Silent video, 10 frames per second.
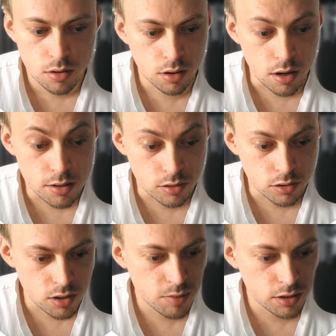Yes,
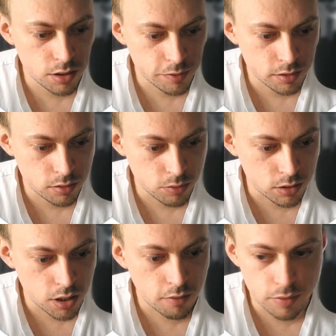you can make GIFs
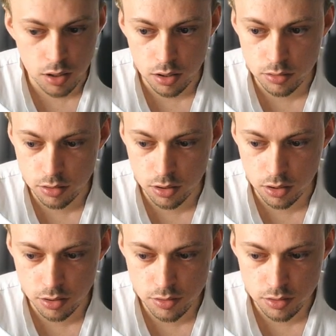with Canva.
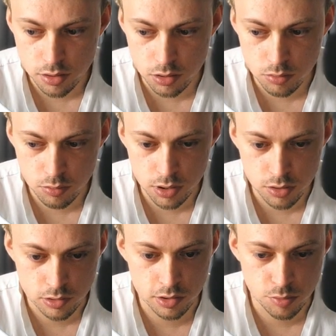Let's say we want to
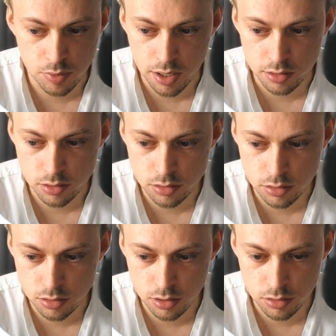use this plant,
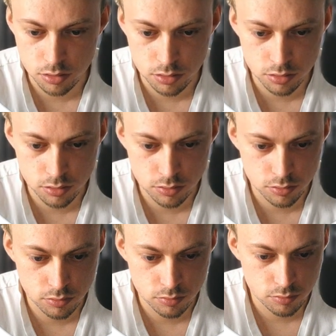and
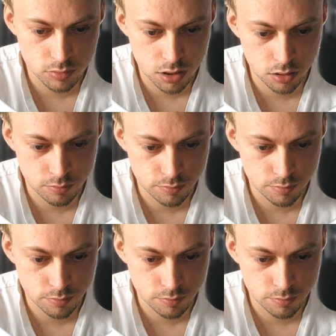yeah,